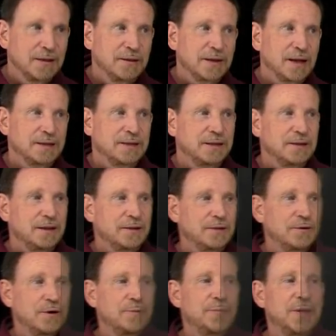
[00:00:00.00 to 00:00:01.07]
the idea that
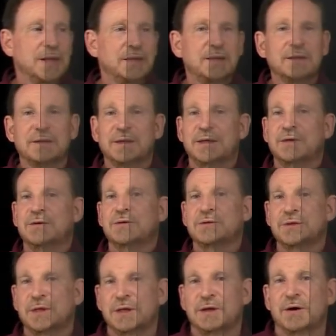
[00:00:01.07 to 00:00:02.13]
there are opinion
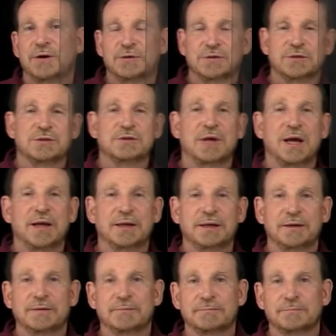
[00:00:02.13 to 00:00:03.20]
leaders in our
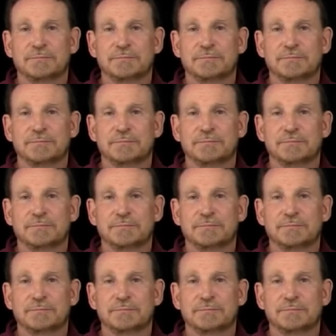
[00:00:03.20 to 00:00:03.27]
society.